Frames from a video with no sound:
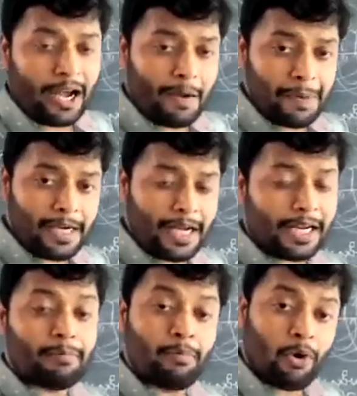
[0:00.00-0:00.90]
half-filled
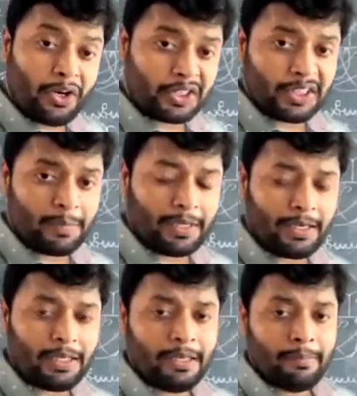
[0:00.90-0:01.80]
are more
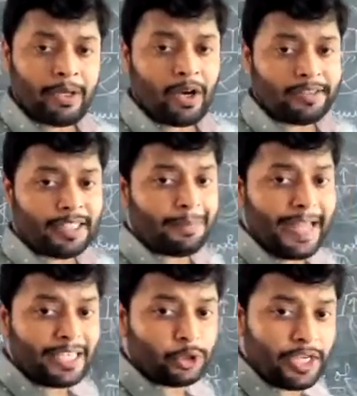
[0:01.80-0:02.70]
stable because
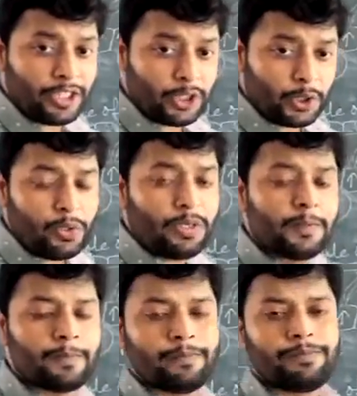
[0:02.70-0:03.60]
of exchange
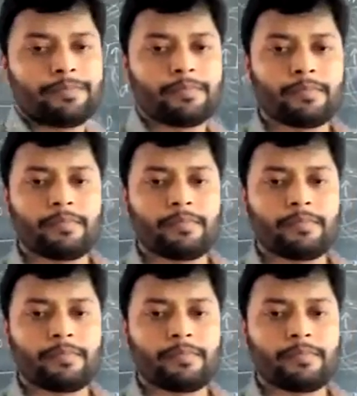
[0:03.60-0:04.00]
rule.